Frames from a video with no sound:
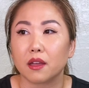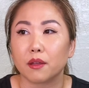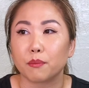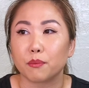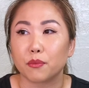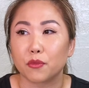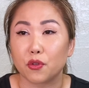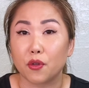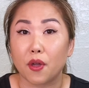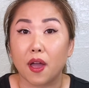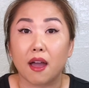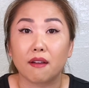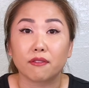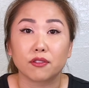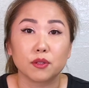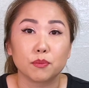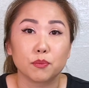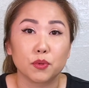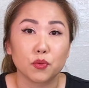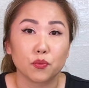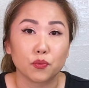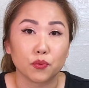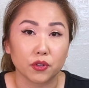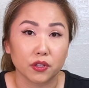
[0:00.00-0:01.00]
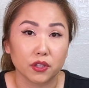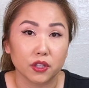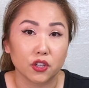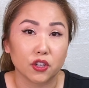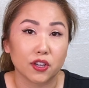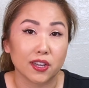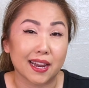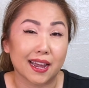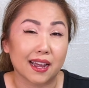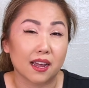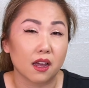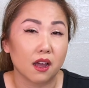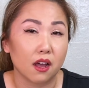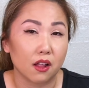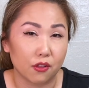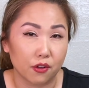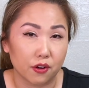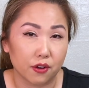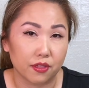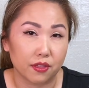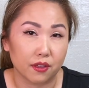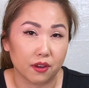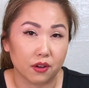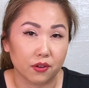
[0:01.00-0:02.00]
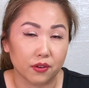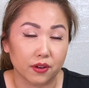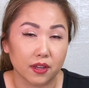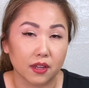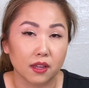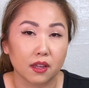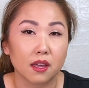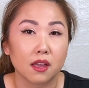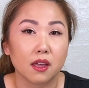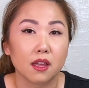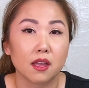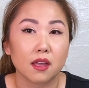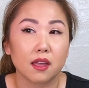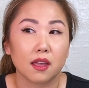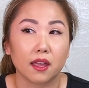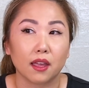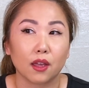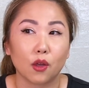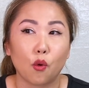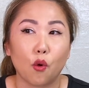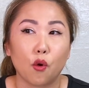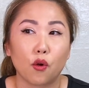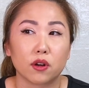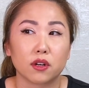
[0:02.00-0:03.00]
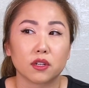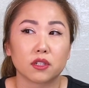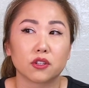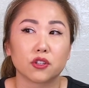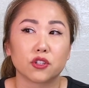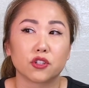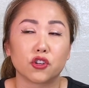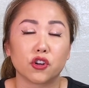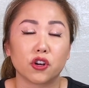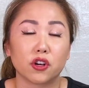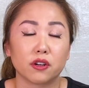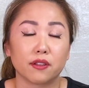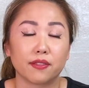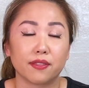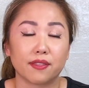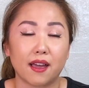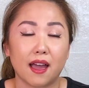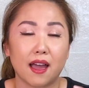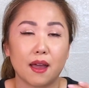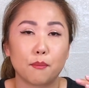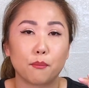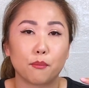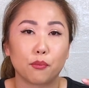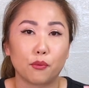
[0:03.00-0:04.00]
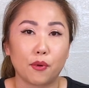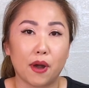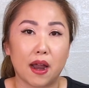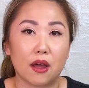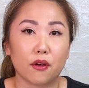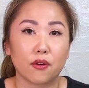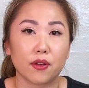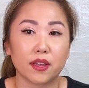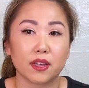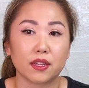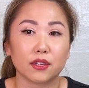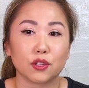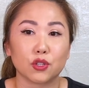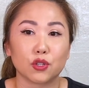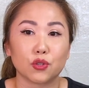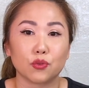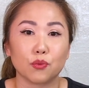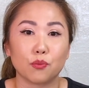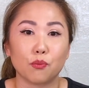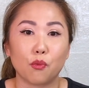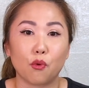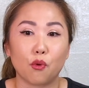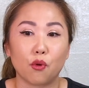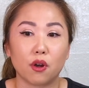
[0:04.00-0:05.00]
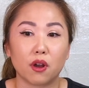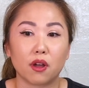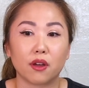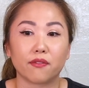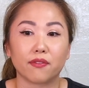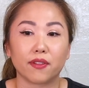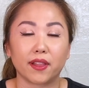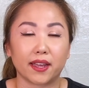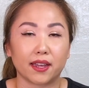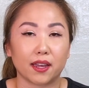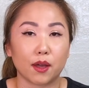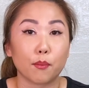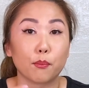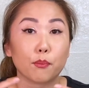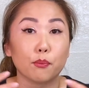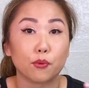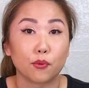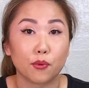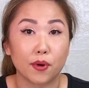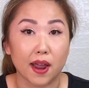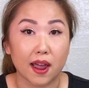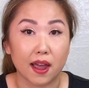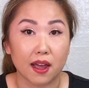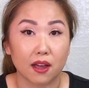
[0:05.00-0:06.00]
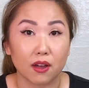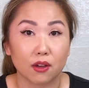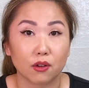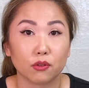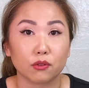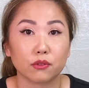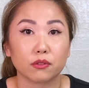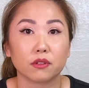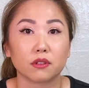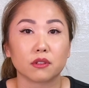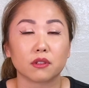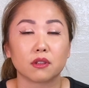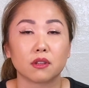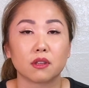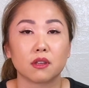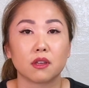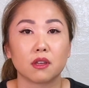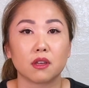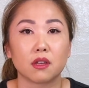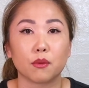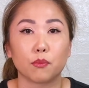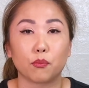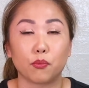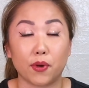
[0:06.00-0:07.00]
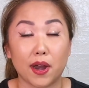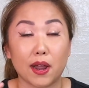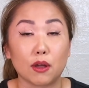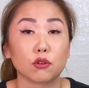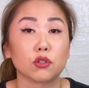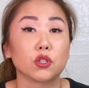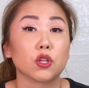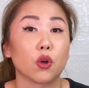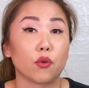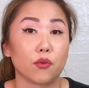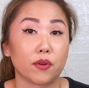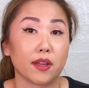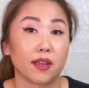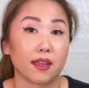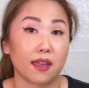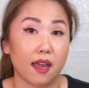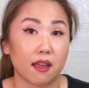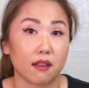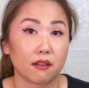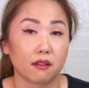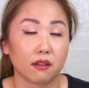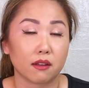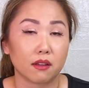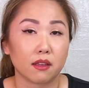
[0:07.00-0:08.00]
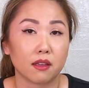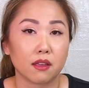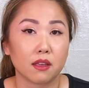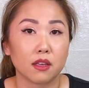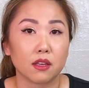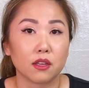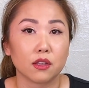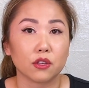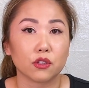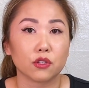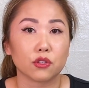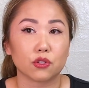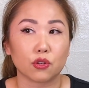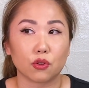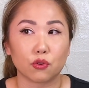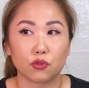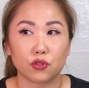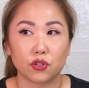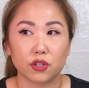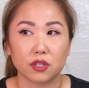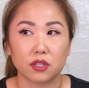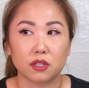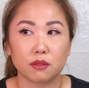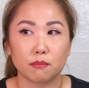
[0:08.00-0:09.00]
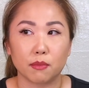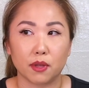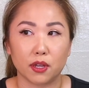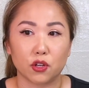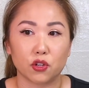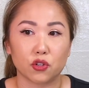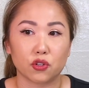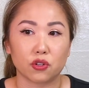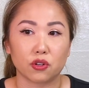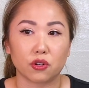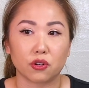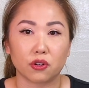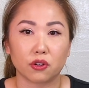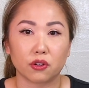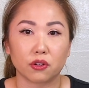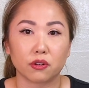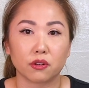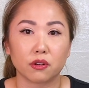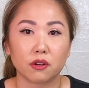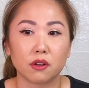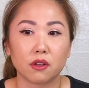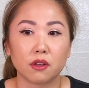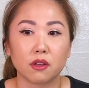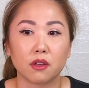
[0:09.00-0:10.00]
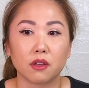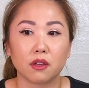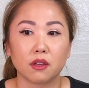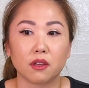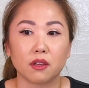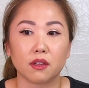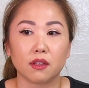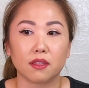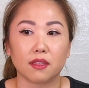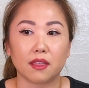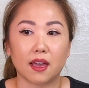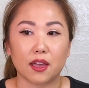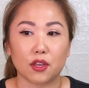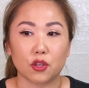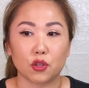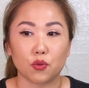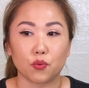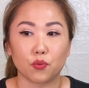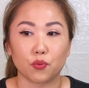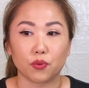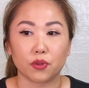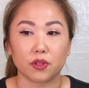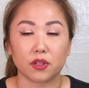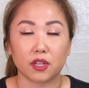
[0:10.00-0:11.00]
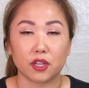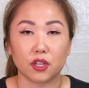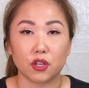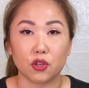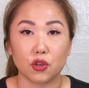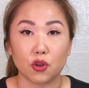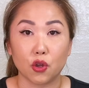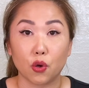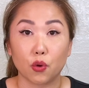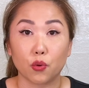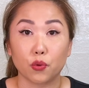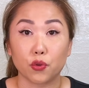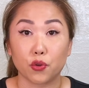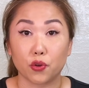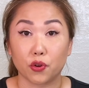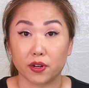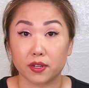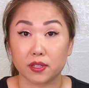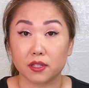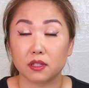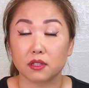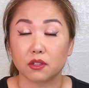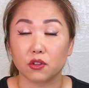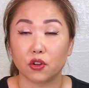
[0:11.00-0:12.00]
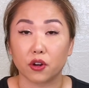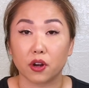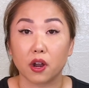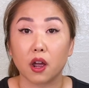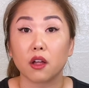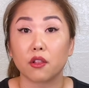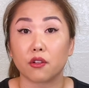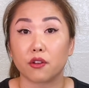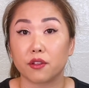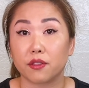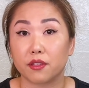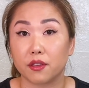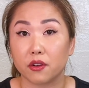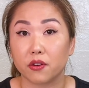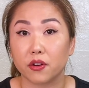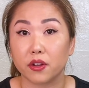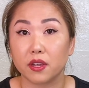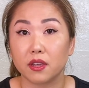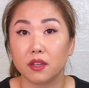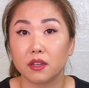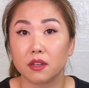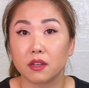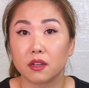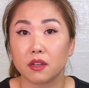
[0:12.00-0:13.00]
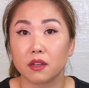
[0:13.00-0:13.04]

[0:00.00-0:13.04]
You have to be really good at color theory in order to turn that brow into more of like a brown tone again. So just make sure that you really know your color theory